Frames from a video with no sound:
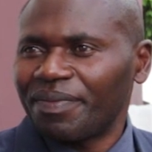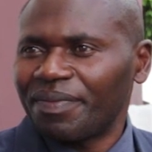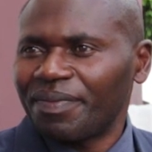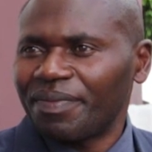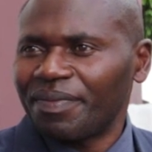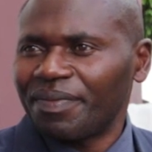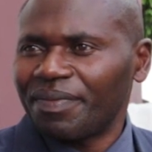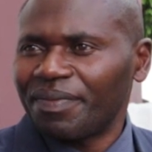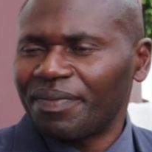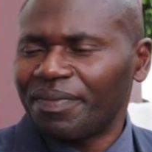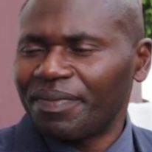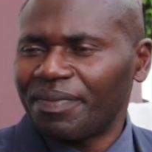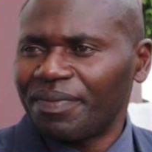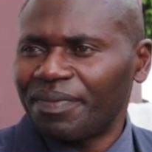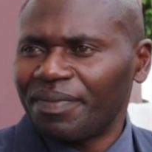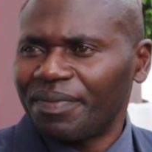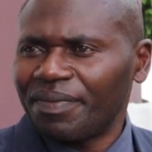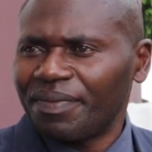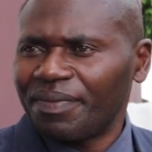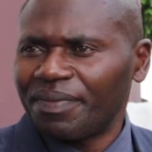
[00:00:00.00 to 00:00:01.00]

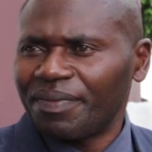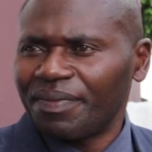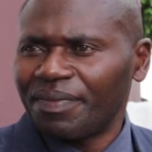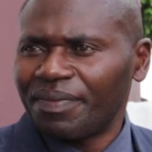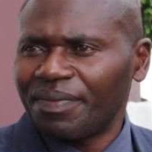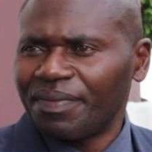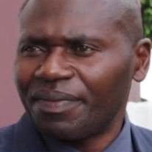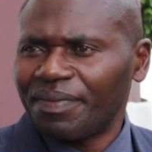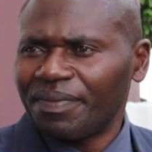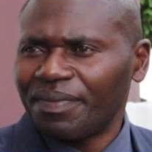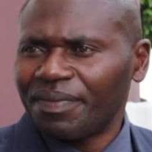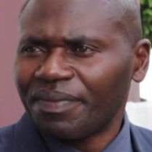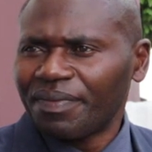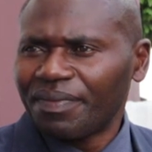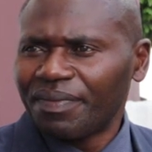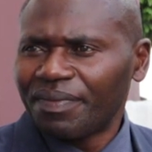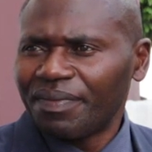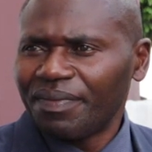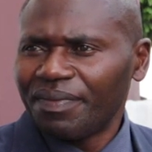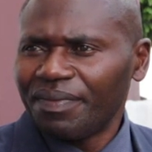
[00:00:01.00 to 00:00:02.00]

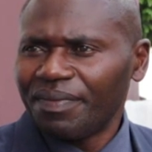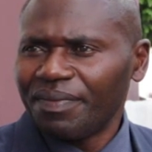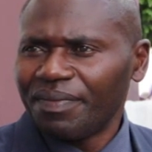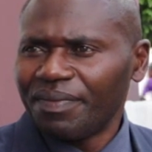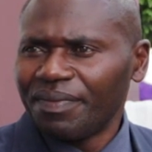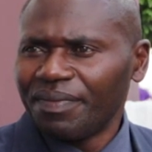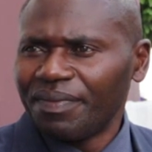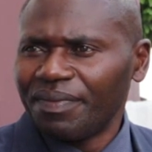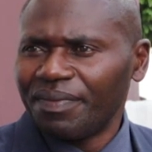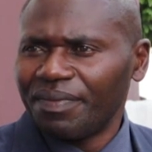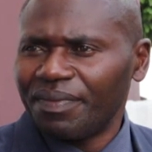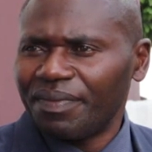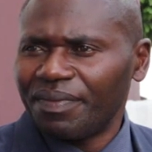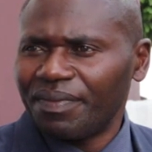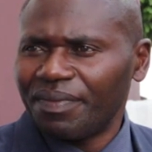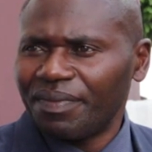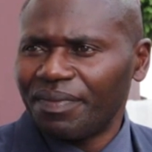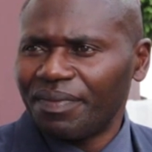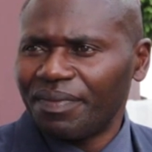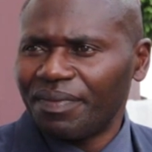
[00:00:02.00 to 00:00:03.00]

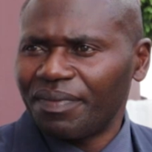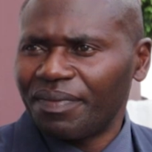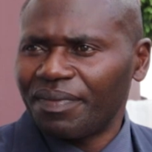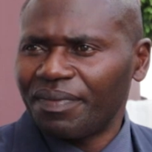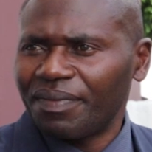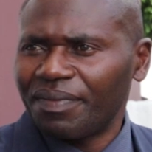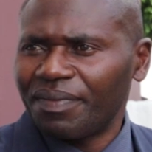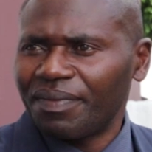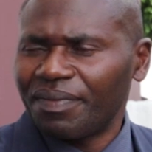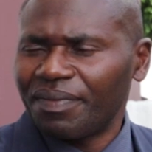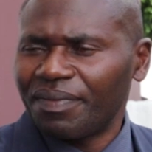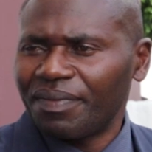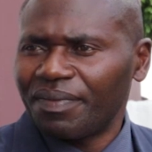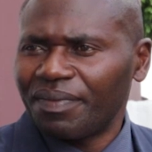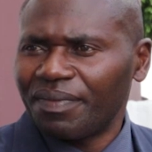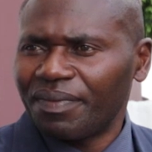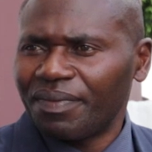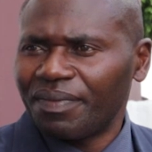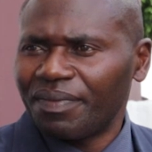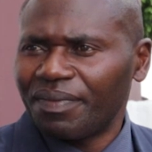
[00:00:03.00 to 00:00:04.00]

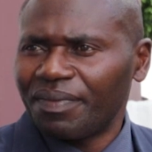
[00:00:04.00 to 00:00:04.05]
This person isn't speaking.